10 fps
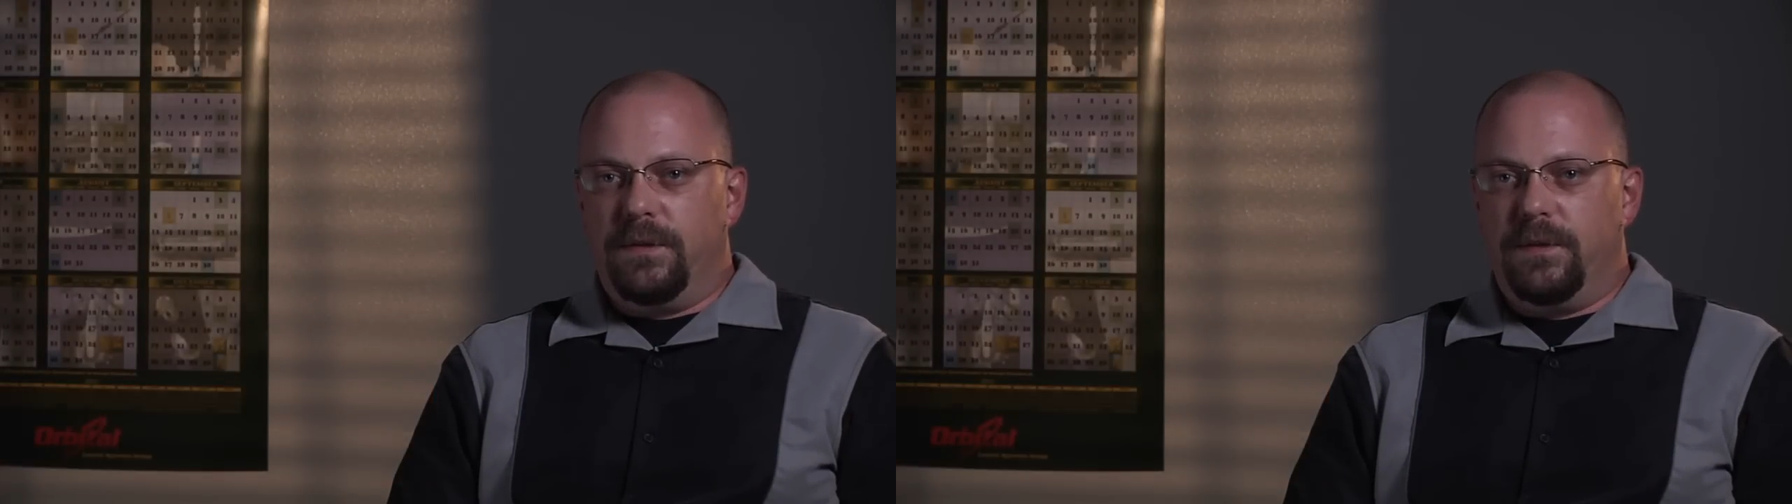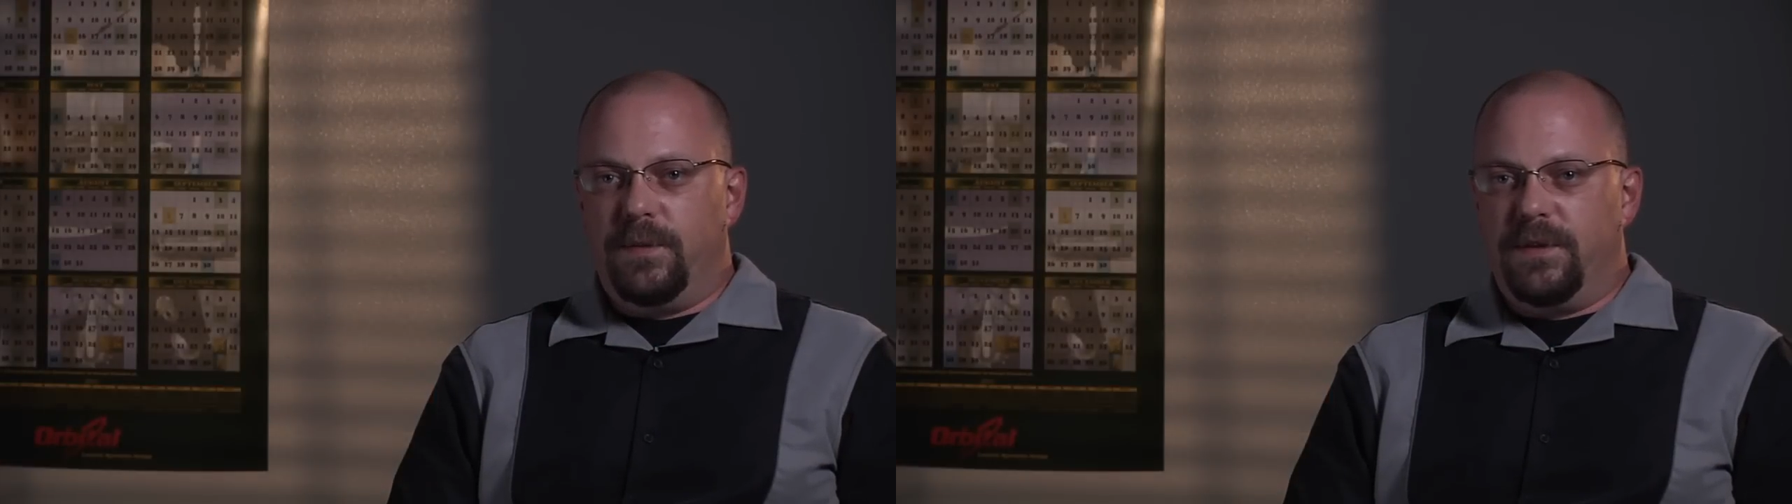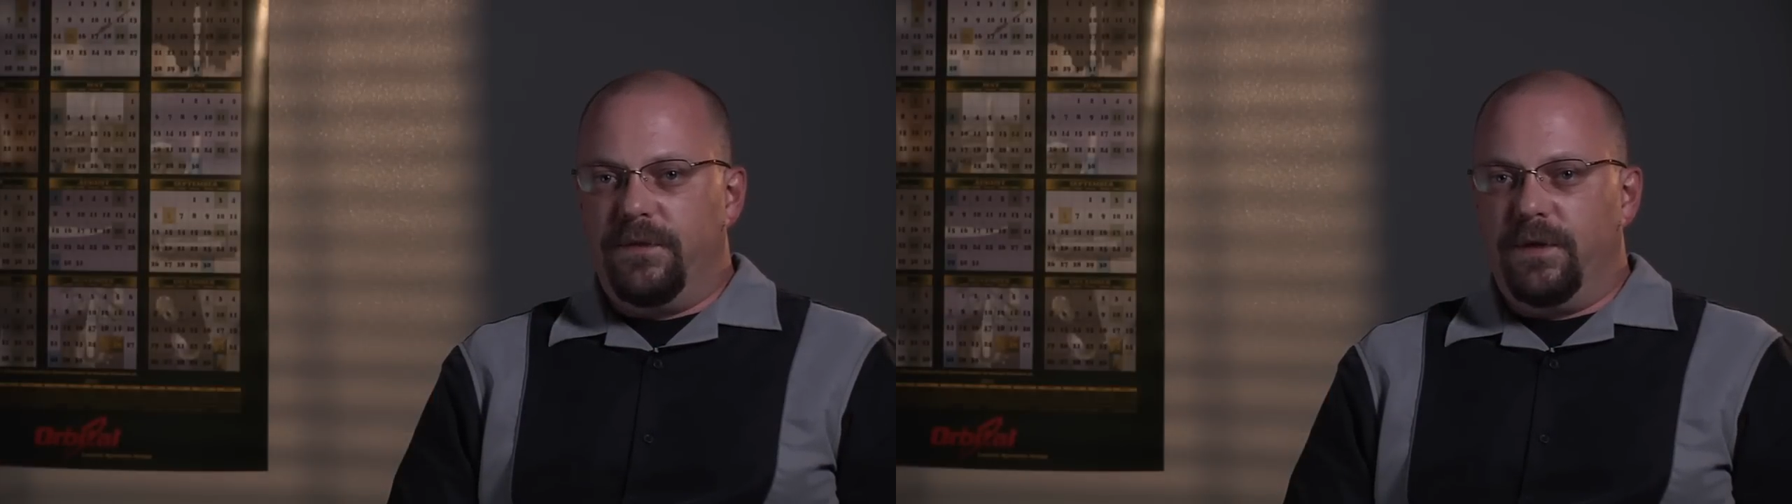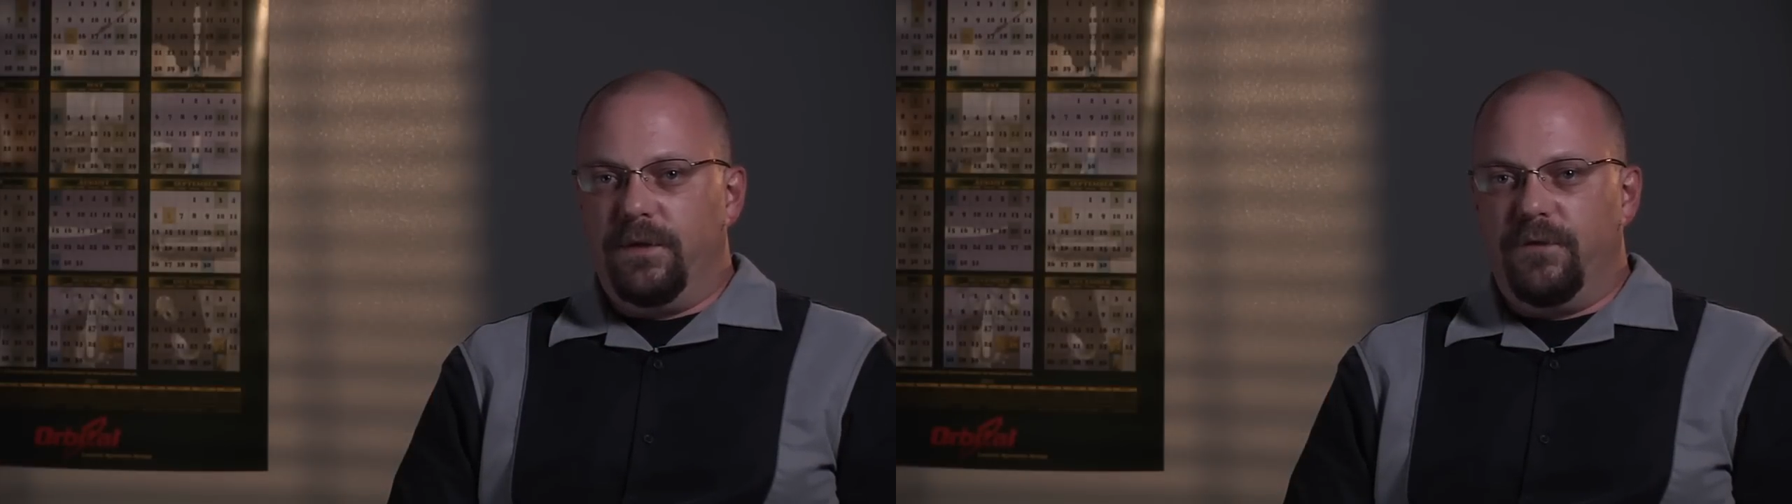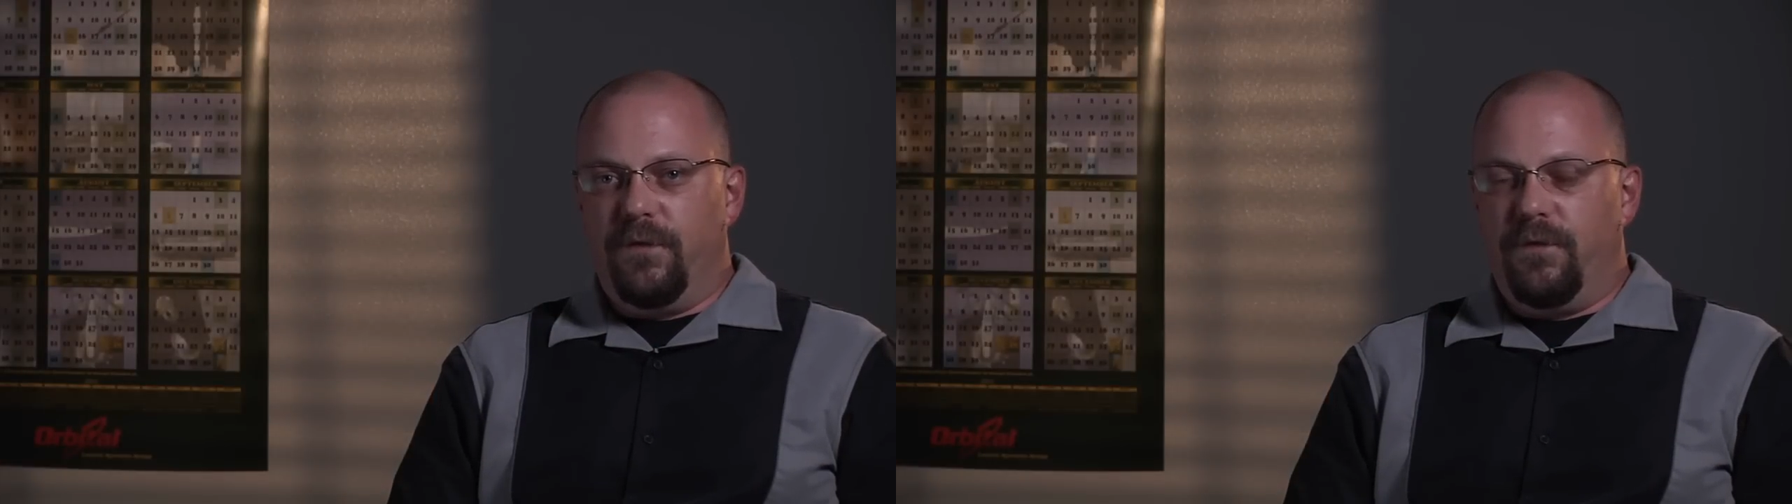
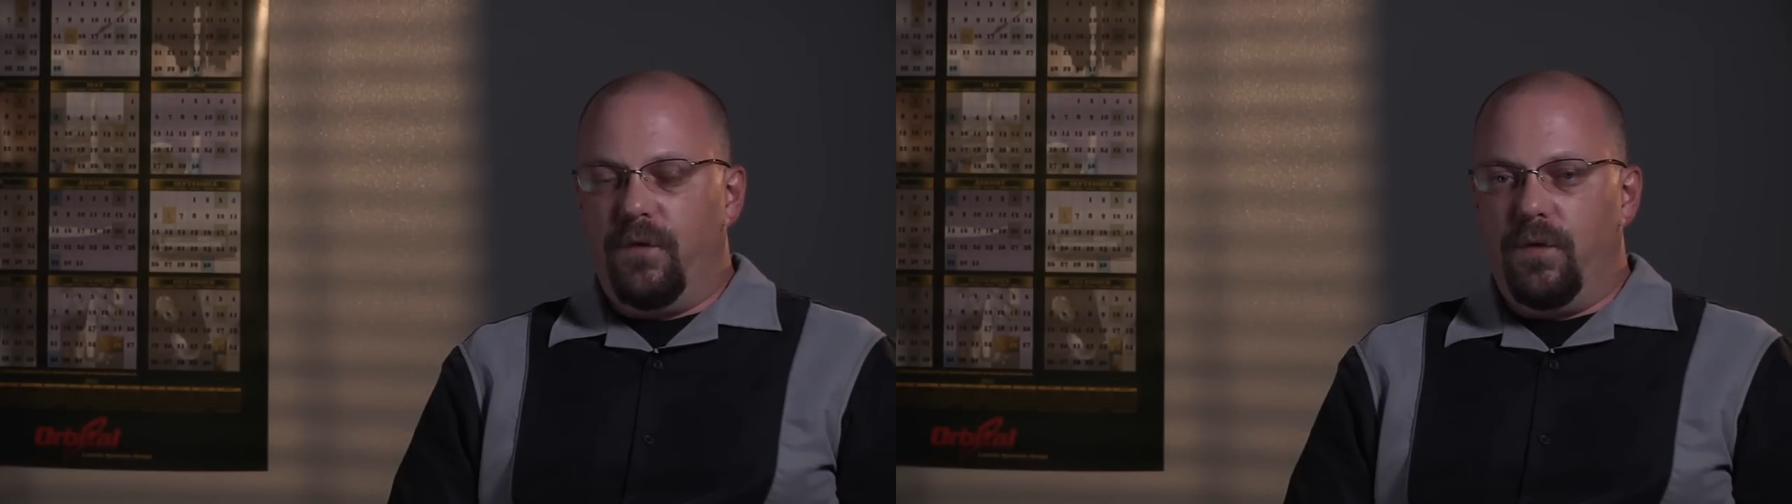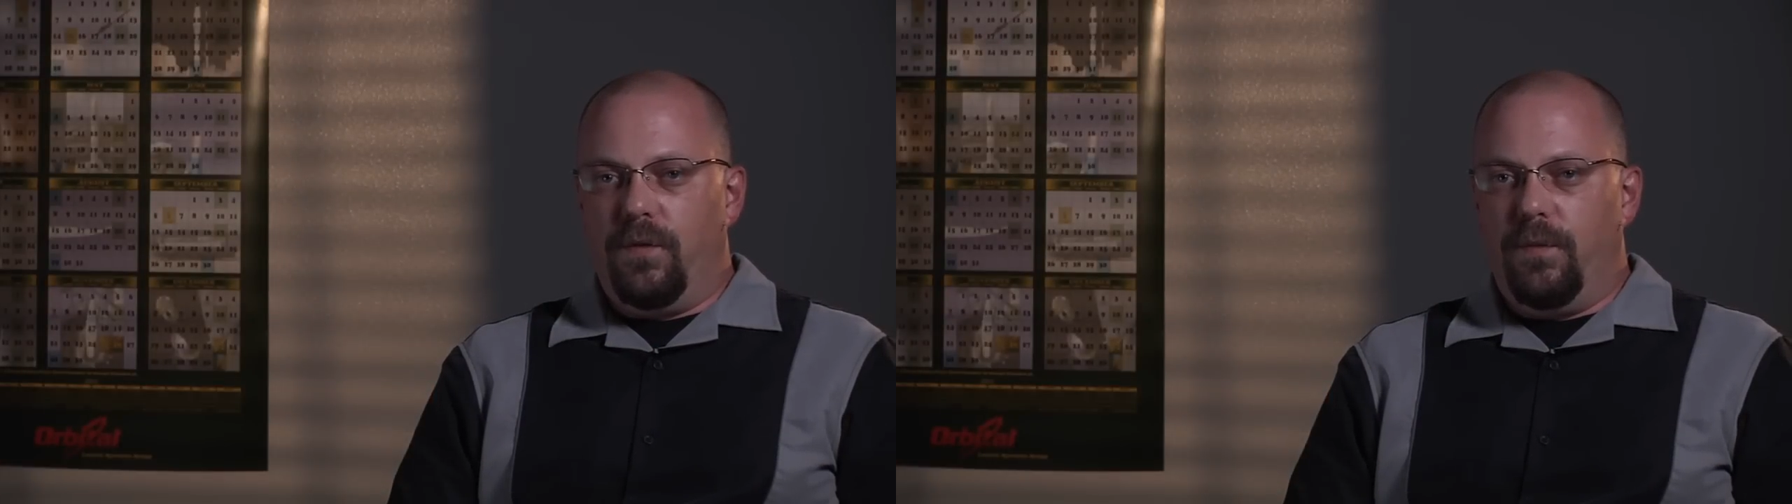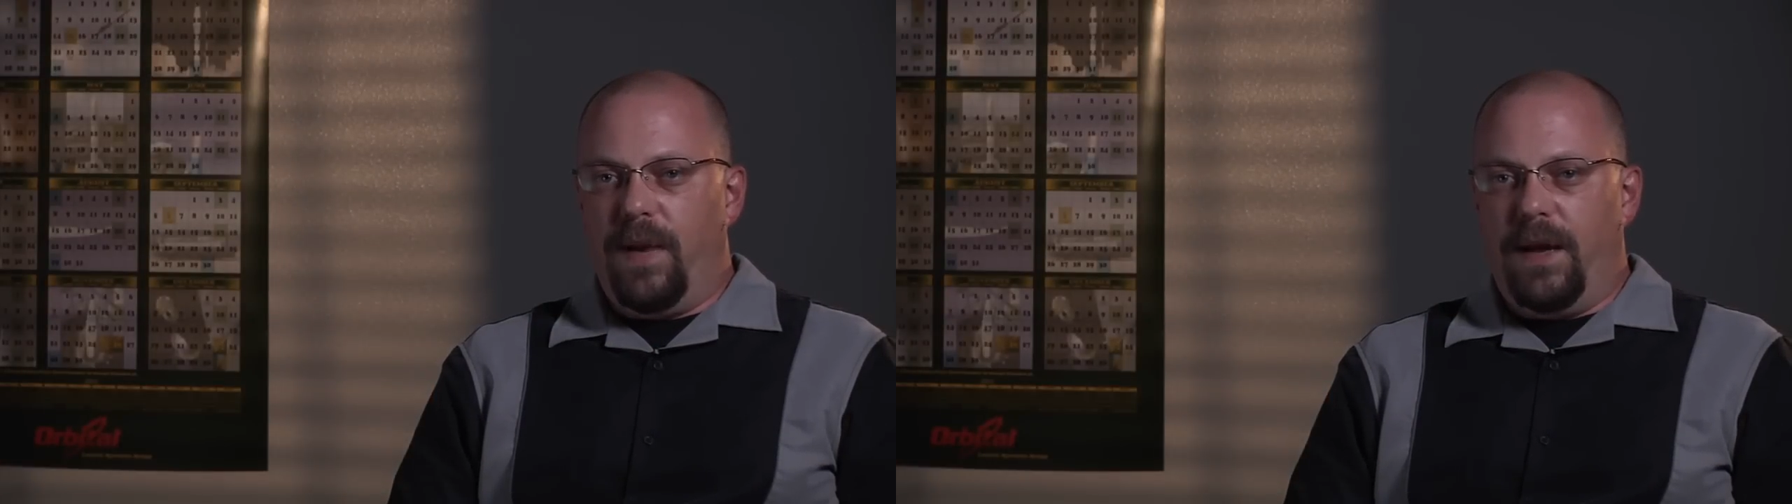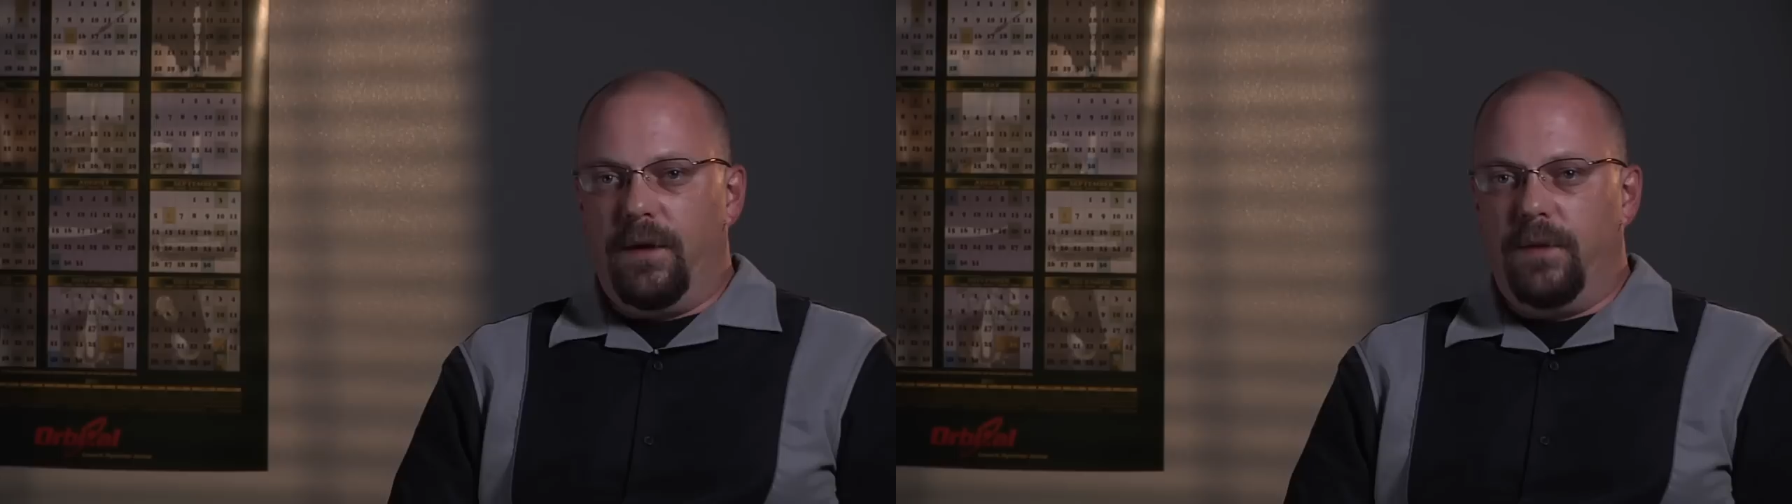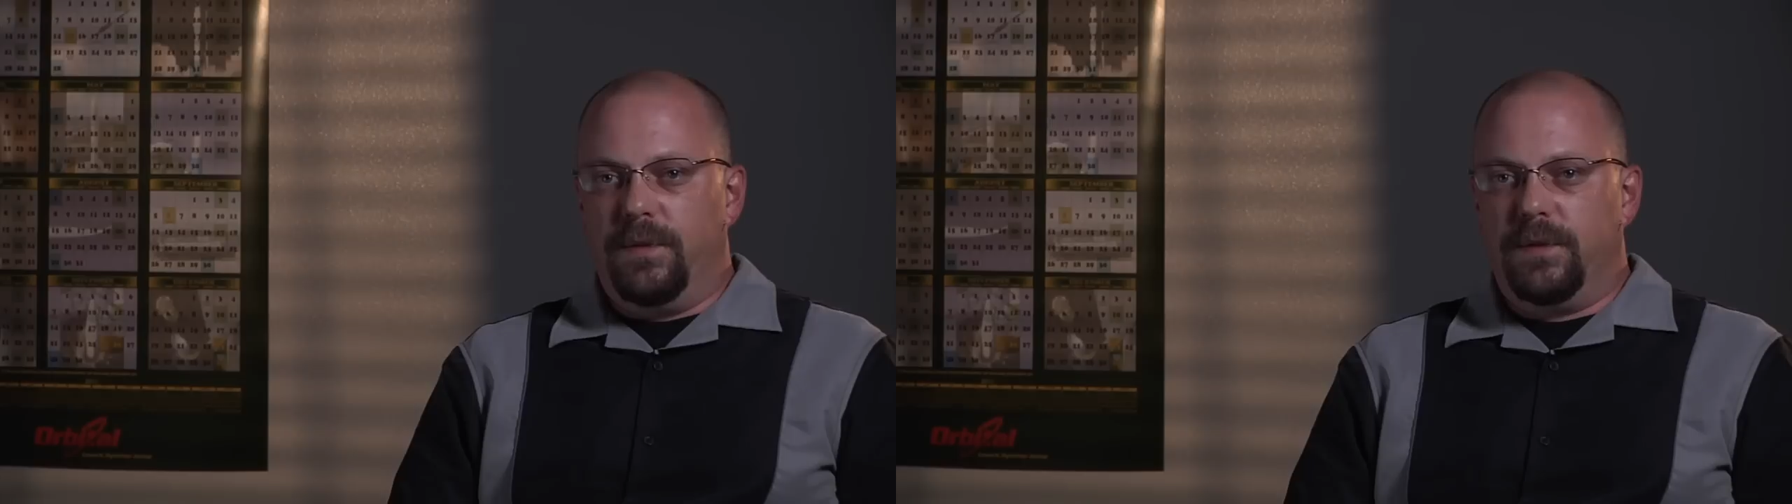specifically for full
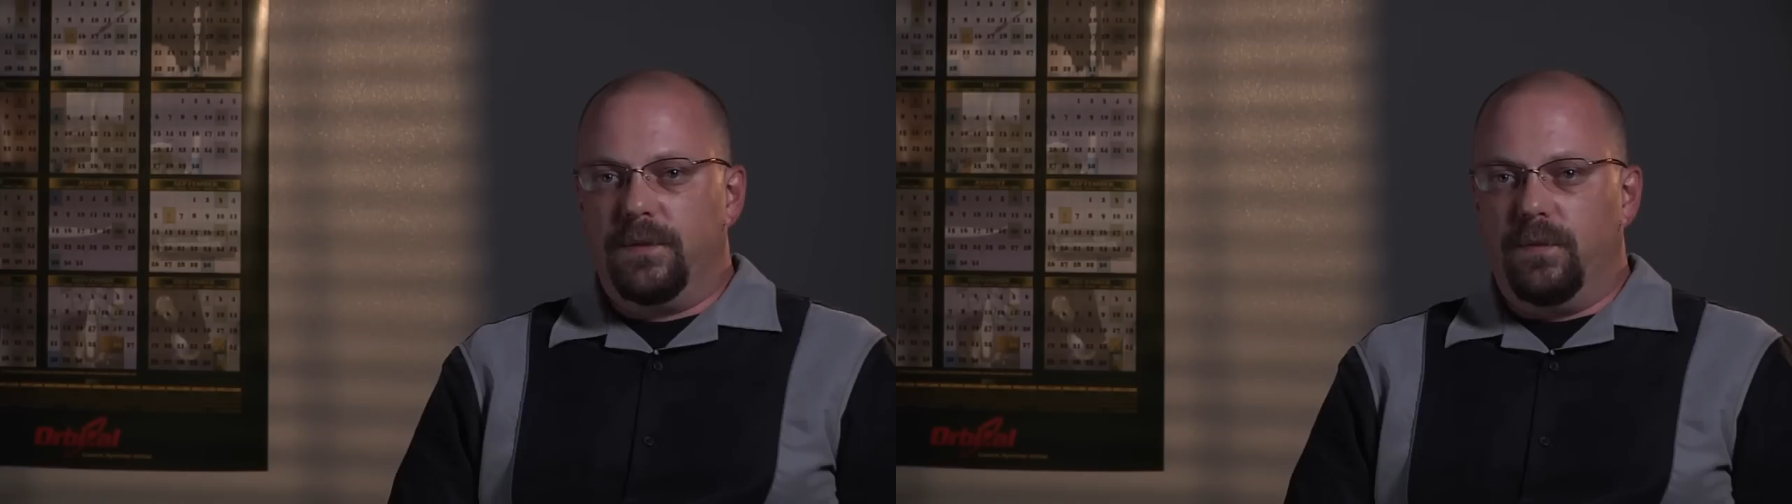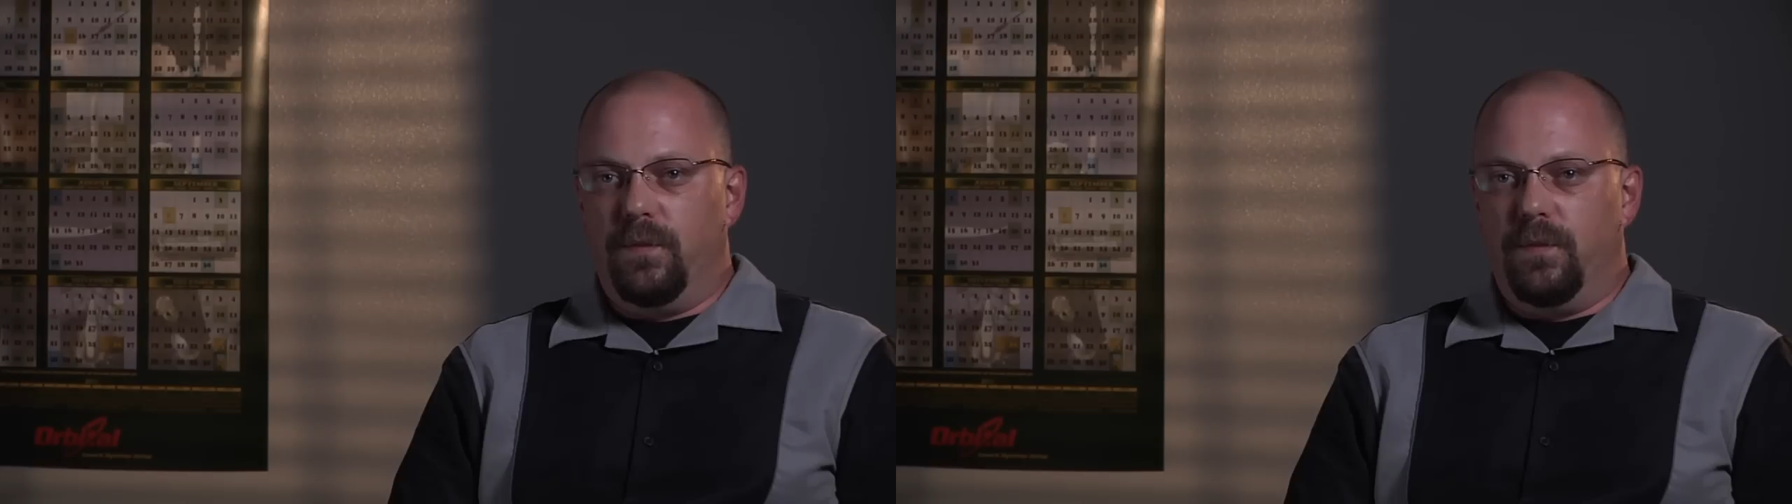backups,